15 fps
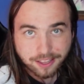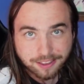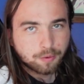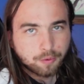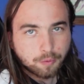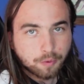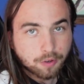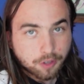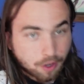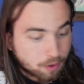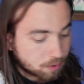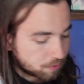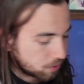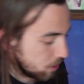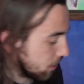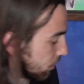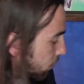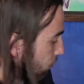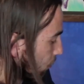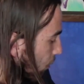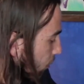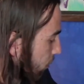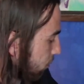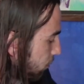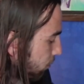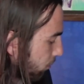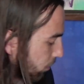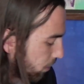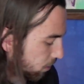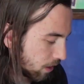We'll go over these new cards real
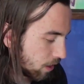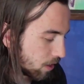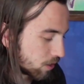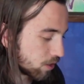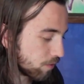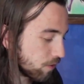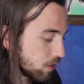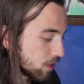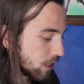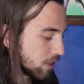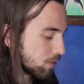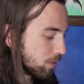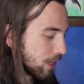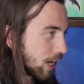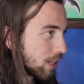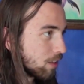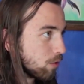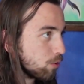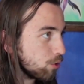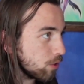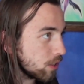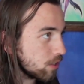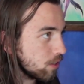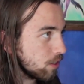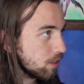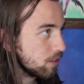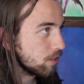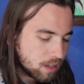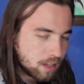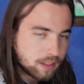quick. So the first thing is we got a new Trickstar.
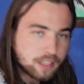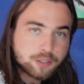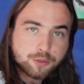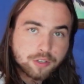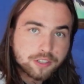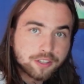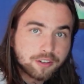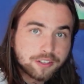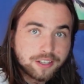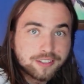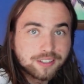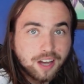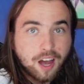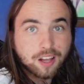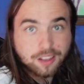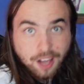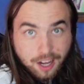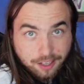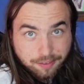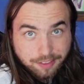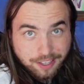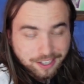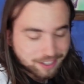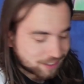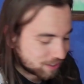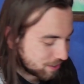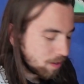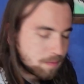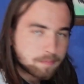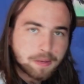This Trickstar does a lot of
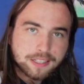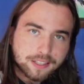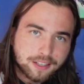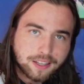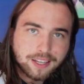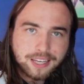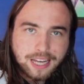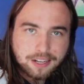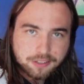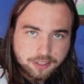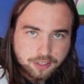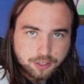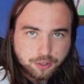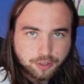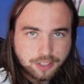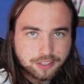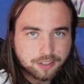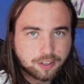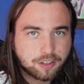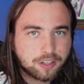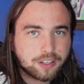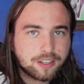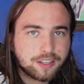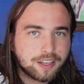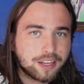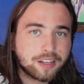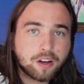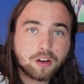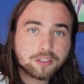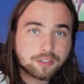things. Basically, it counts as a Trickstar.
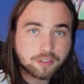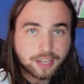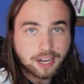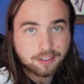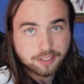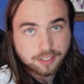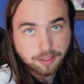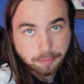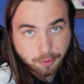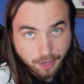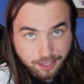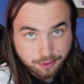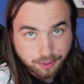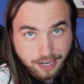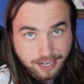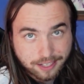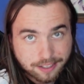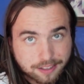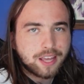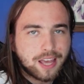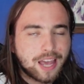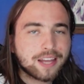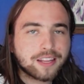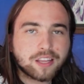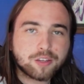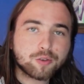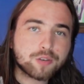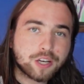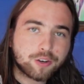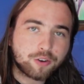It also counts as a Prayer Dragon, and
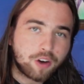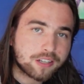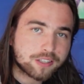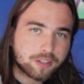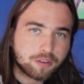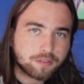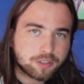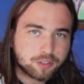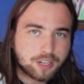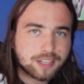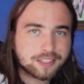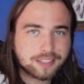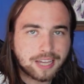you can cross Overdress